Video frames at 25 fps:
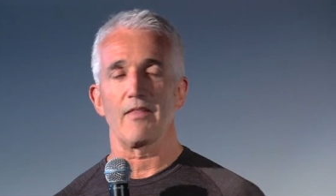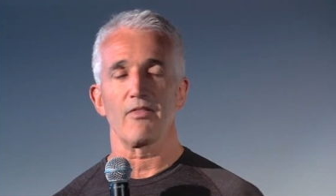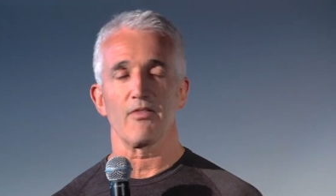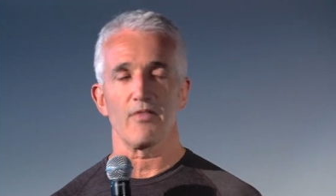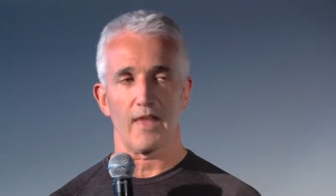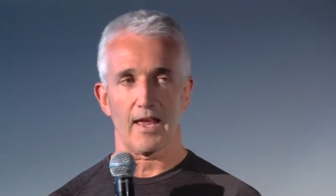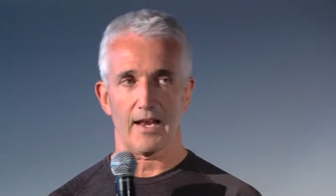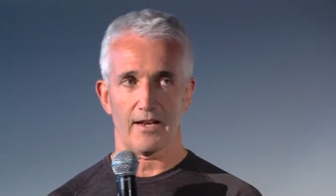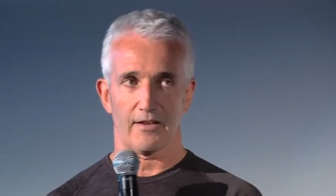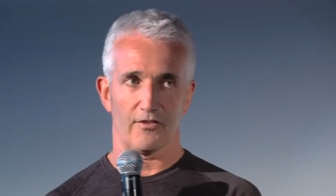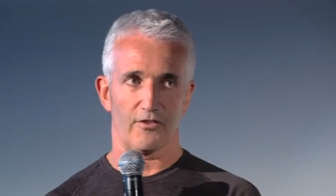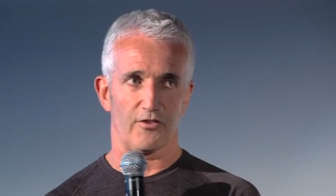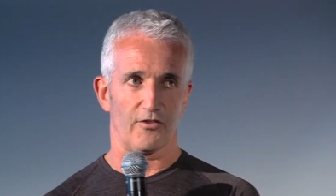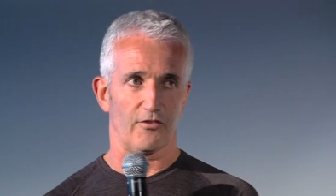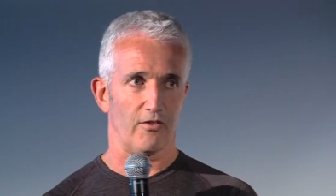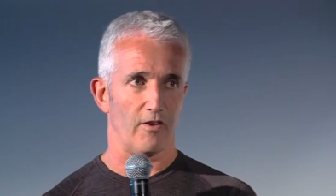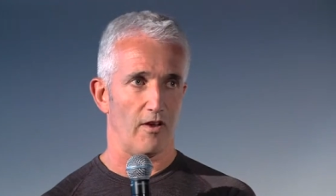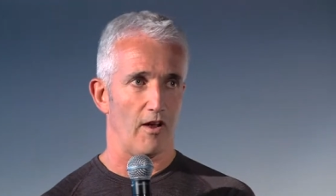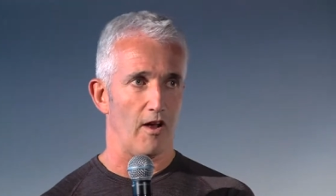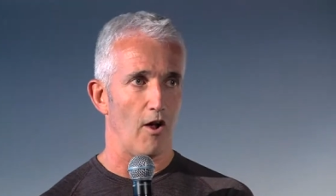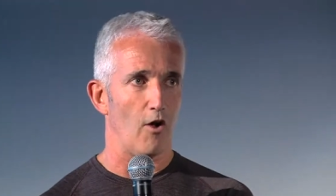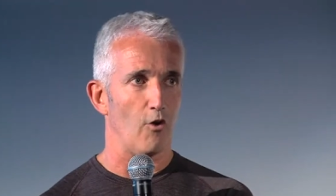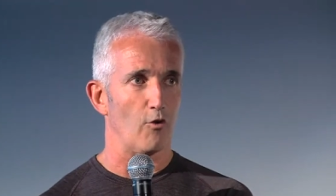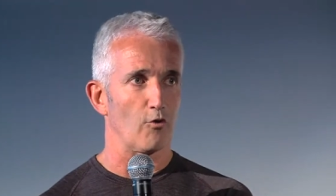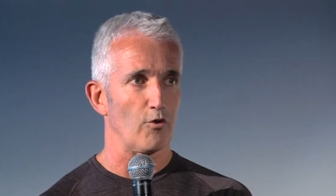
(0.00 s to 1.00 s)
And
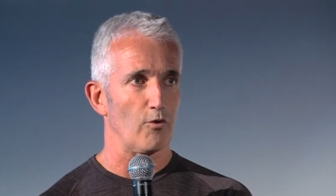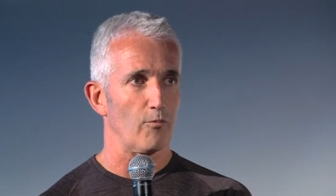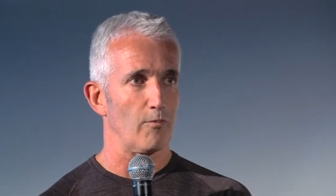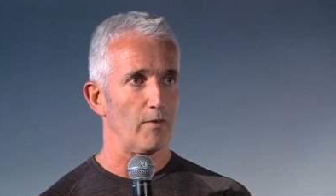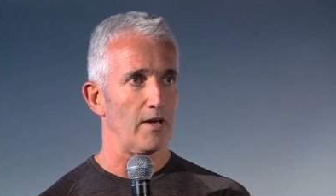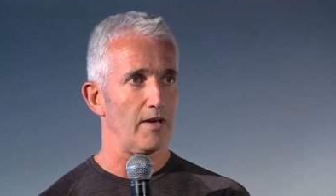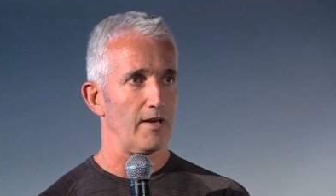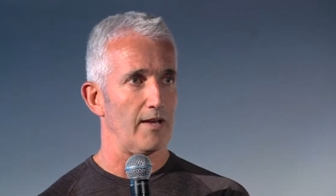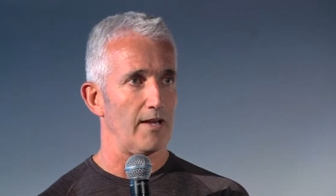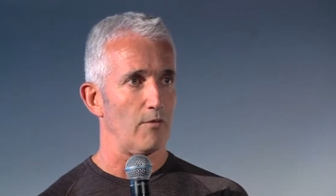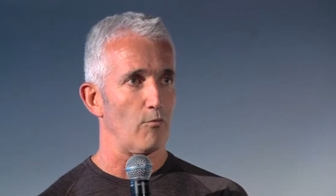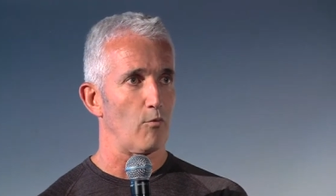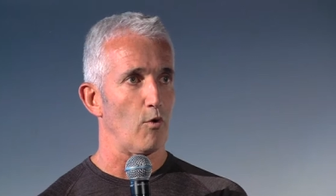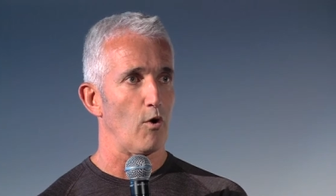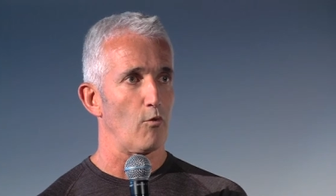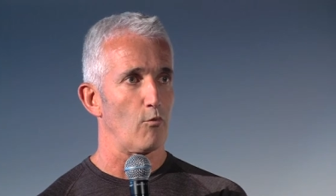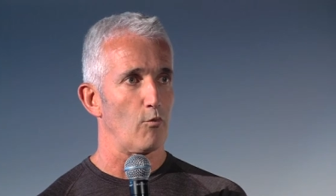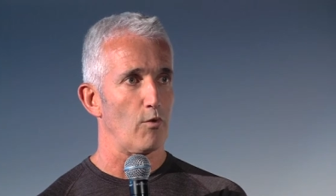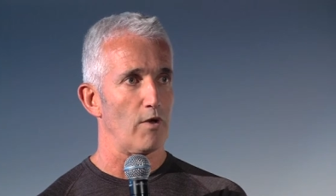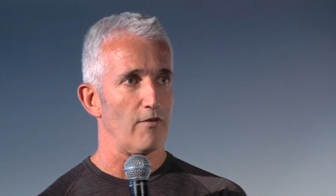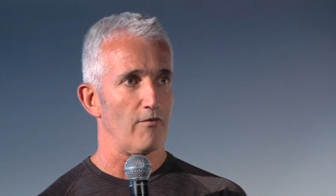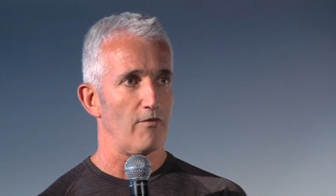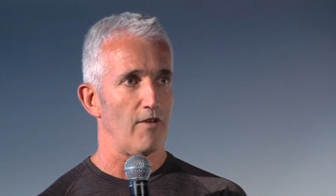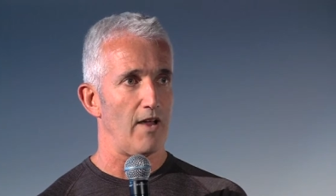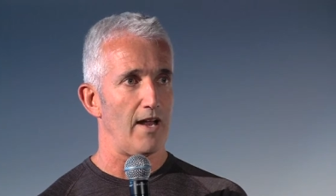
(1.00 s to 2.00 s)
that's ultimately
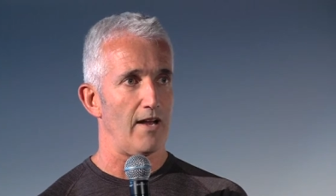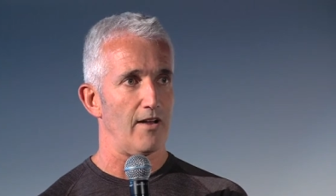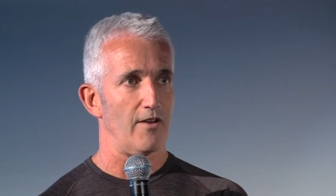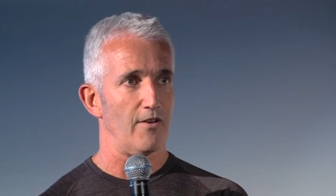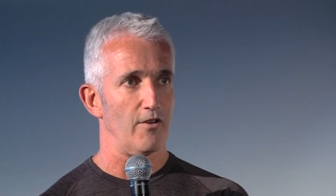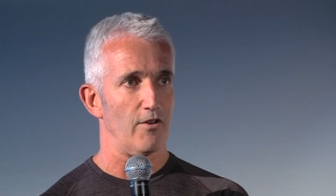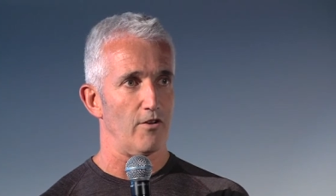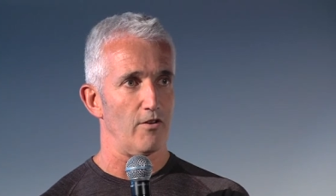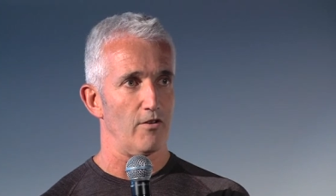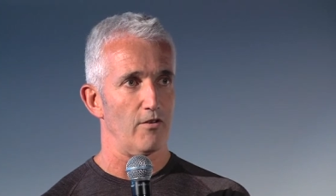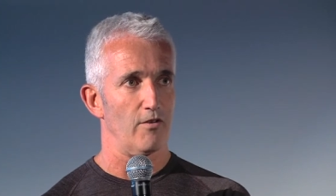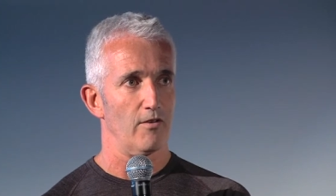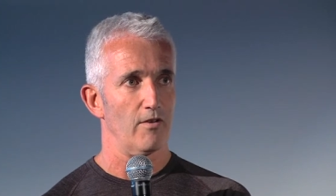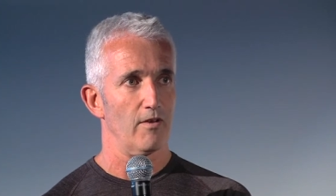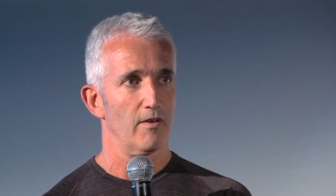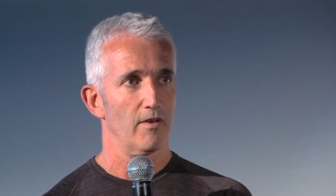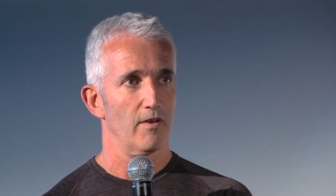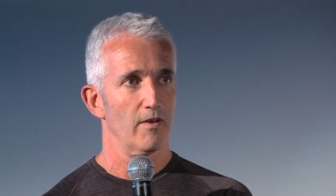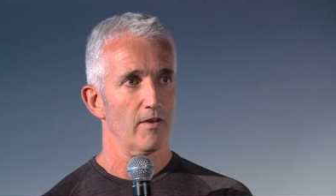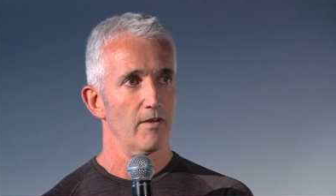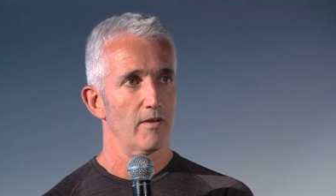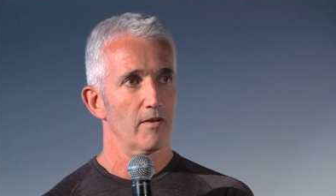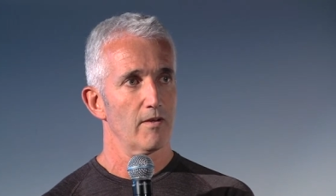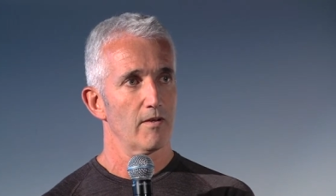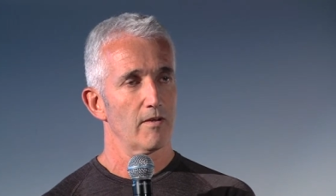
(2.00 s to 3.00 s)
what we value
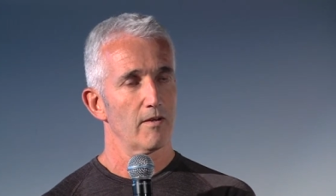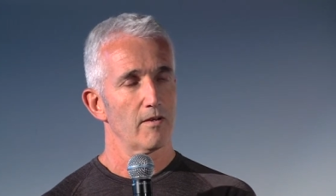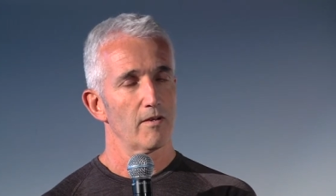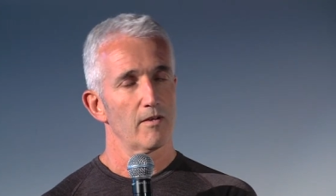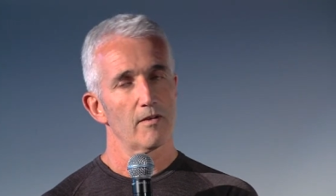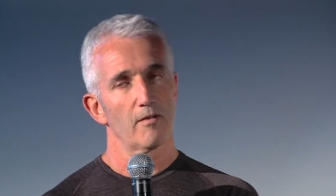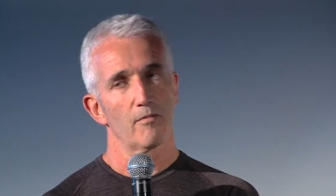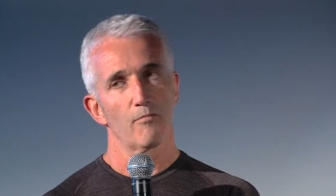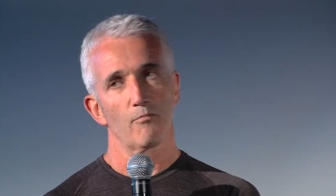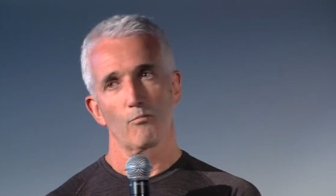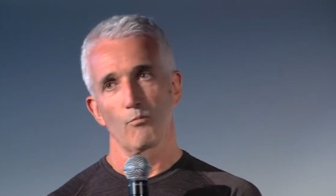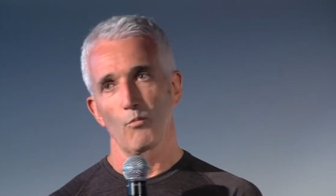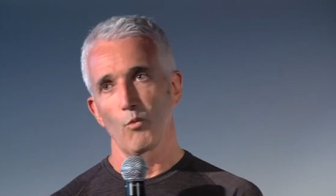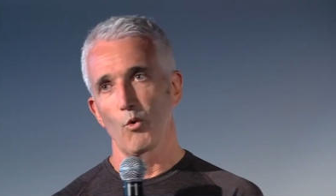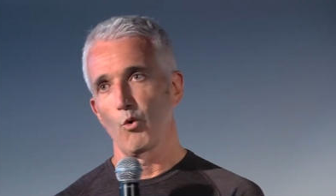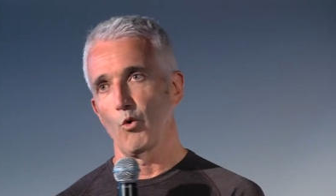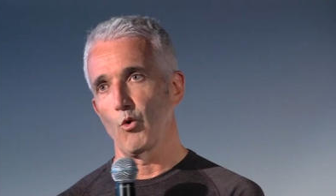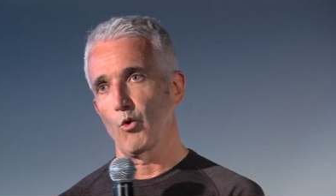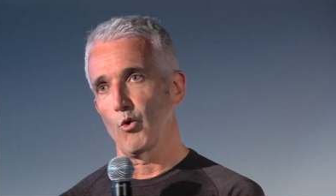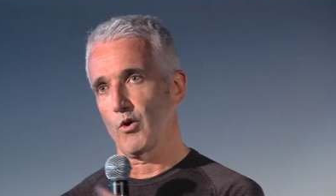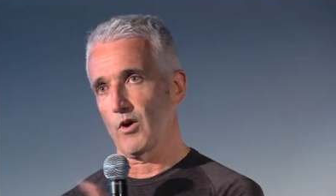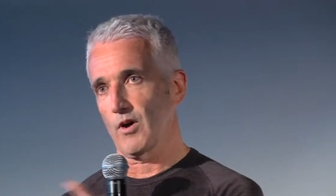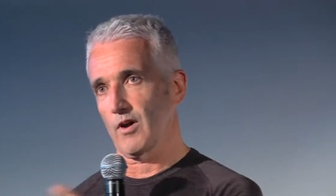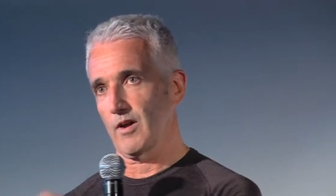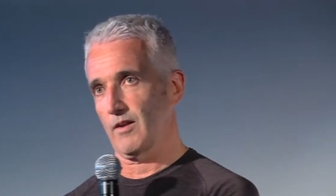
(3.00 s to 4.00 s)

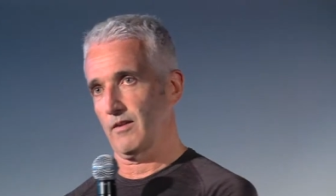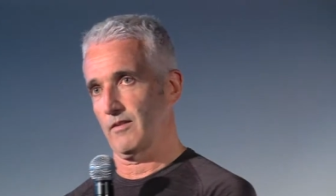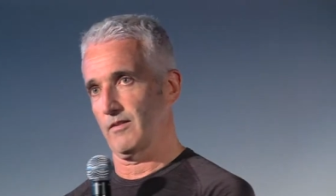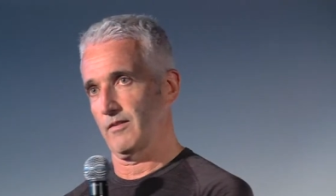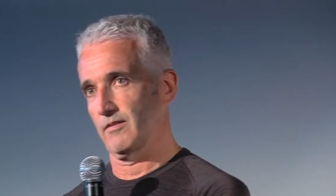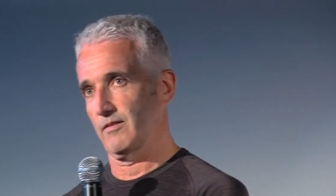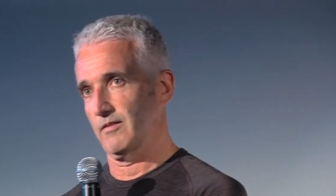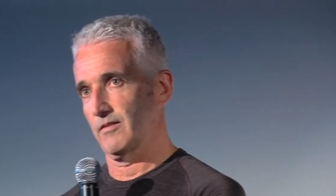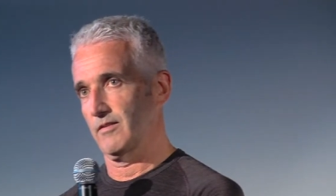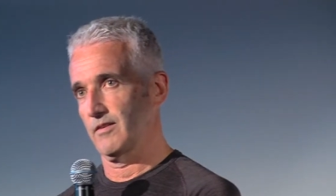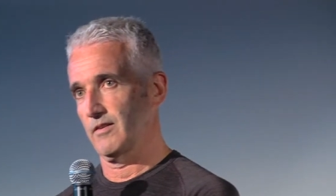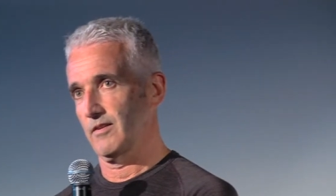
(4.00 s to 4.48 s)
more